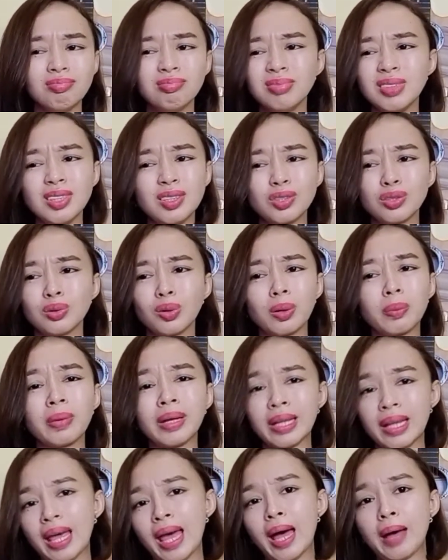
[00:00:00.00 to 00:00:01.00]
this
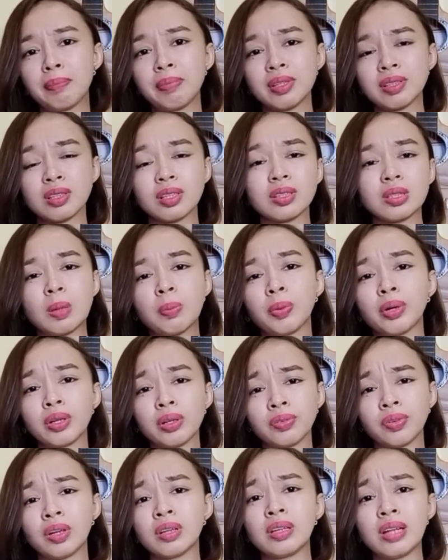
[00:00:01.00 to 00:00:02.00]
normally happens as a part
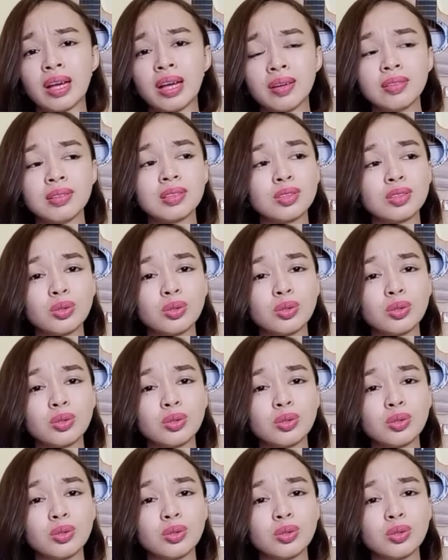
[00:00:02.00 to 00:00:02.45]
of our lives,